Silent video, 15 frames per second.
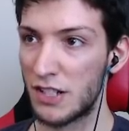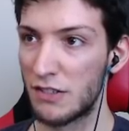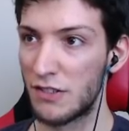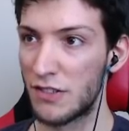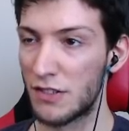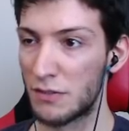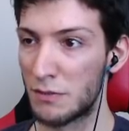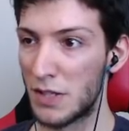
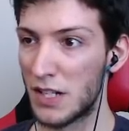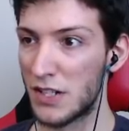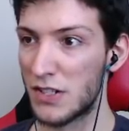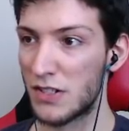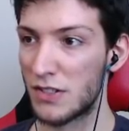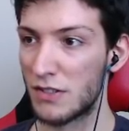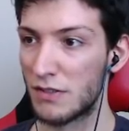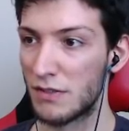healed too
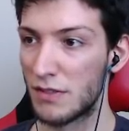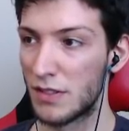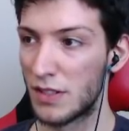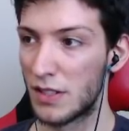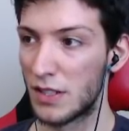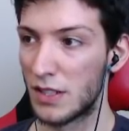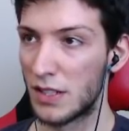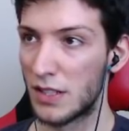much.
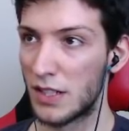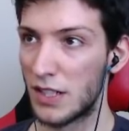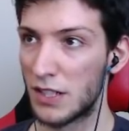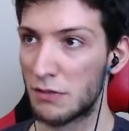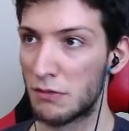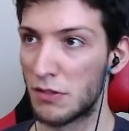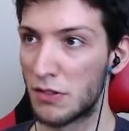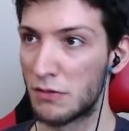
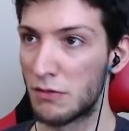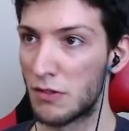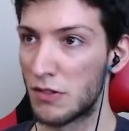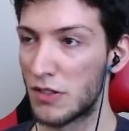It won't